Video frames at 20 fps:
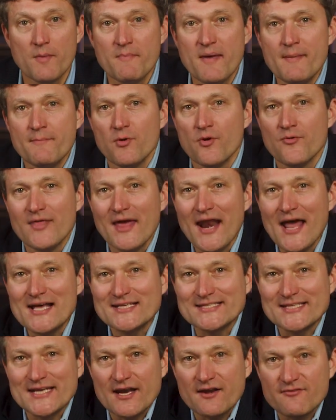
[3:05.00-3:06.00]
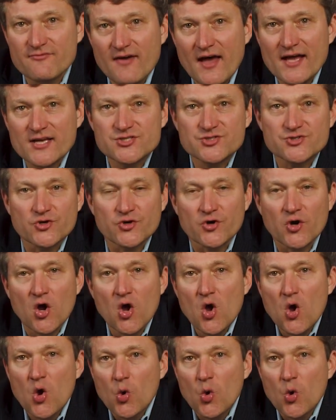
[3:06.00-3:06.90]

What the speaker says: Remember that as an investor,